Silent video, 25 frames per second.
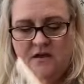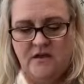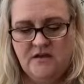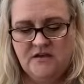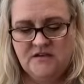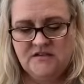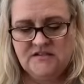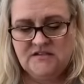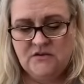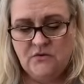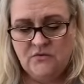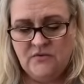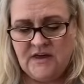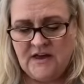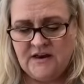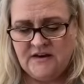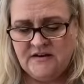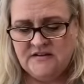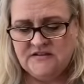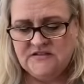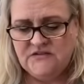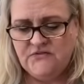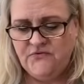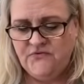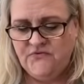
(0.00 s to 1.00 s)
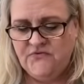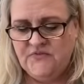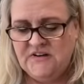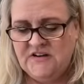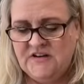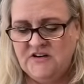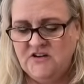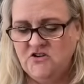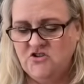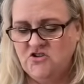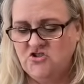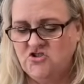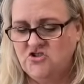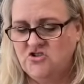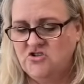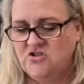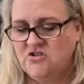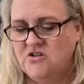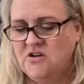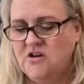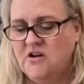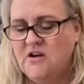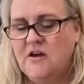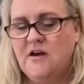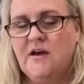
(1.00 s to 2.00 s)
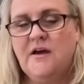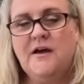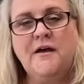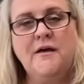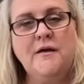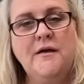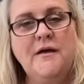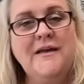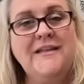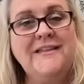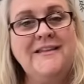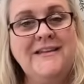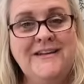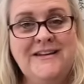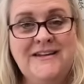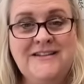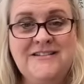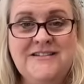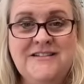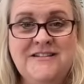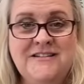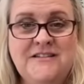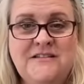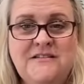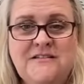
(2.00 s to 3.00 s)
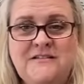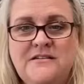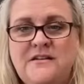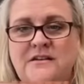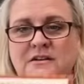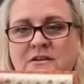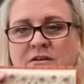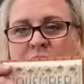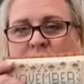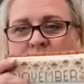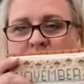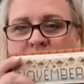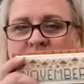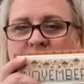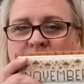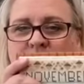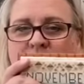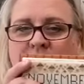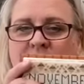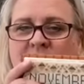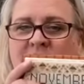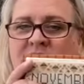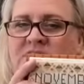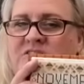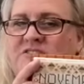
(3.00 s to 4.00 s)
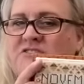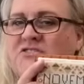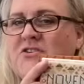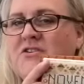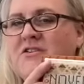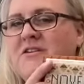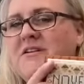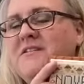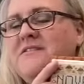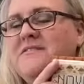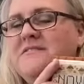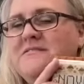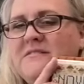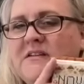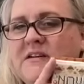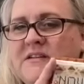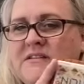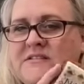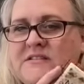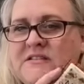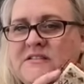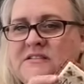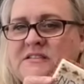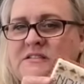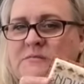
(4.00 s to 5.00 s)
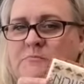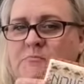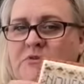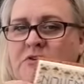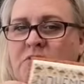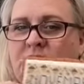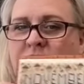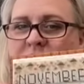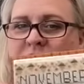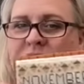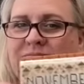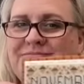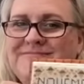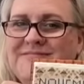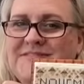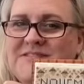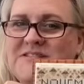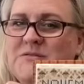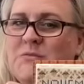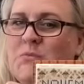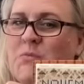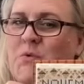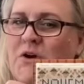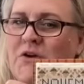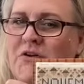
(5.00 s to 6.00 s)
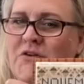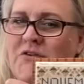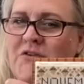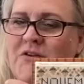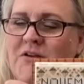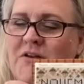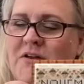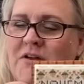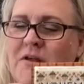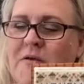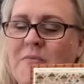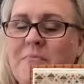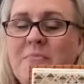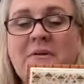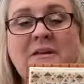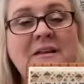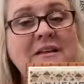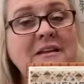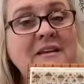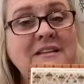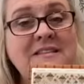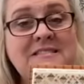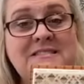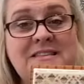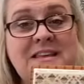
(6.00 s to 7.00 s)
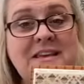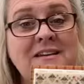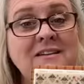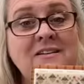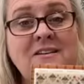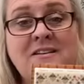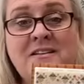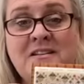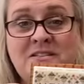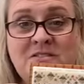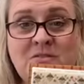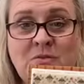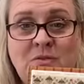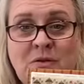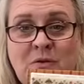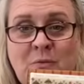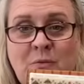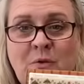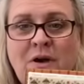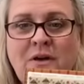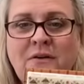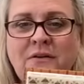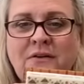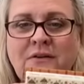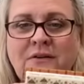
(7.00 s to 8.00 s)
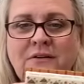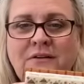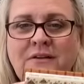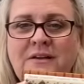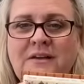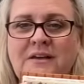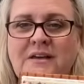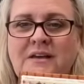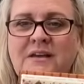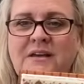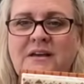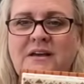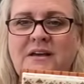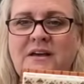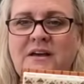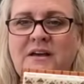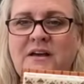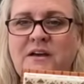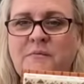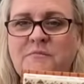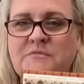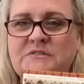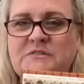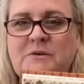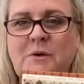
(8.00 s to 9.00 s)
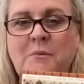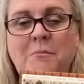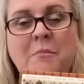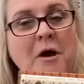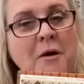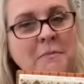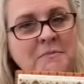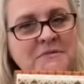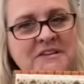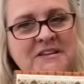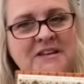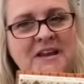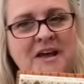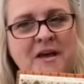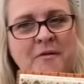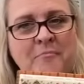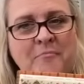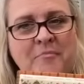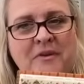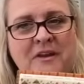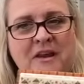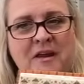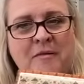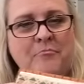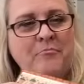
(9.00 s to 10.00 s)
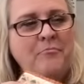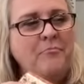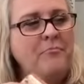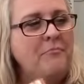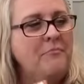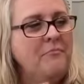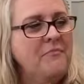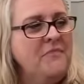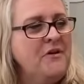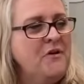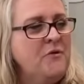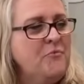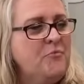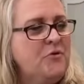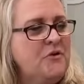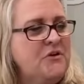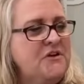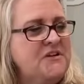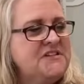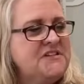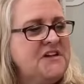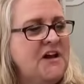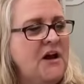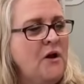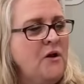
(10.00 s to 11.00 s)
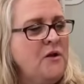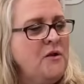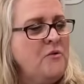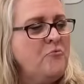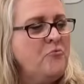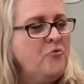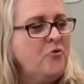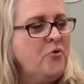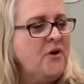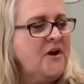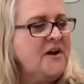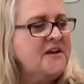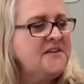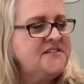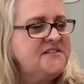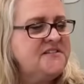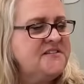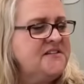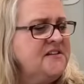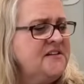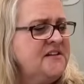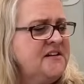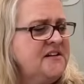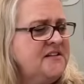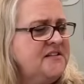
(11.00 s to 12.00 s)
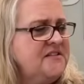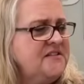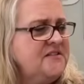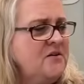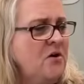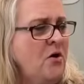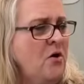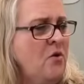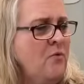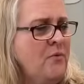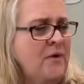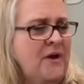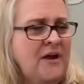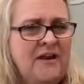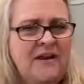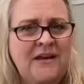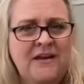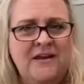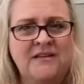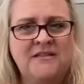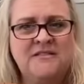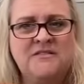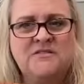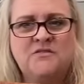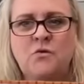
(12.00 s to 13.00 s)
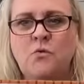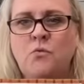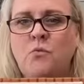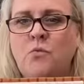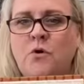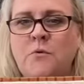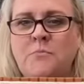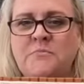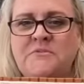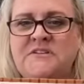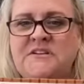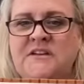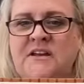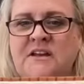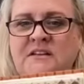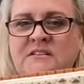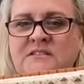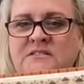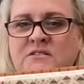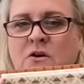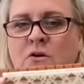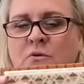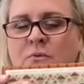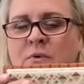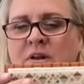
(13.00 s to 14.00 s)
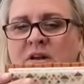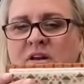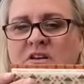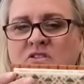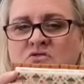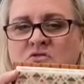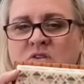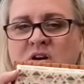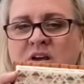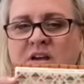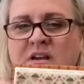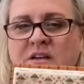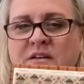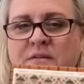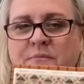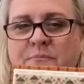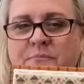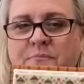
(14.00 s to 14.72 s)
So that is a finish. And then I did, before I started, I did spill some water on it, but thank God it's only water. So I mopped it up and I, put a towel and pressed, and it's so warm today, it's already drying.